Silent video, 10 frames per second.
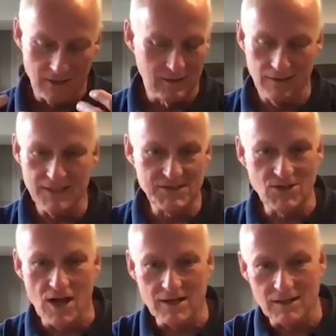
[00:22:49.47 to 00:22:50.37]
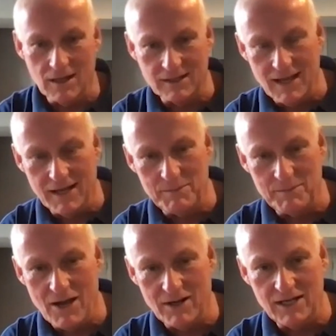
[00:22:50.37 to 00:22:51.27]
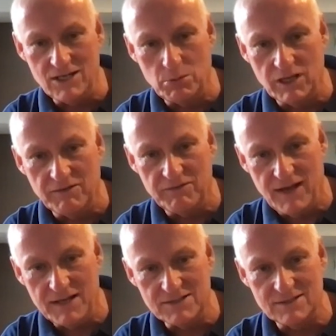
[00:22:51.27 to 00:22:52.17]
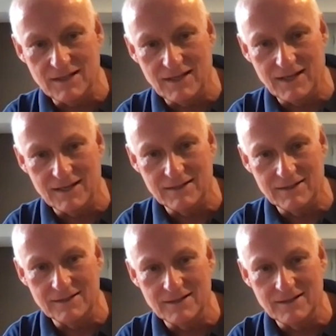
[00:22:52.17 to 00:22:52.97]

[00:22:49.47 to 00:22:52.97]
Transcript: let's talk again about AWFS and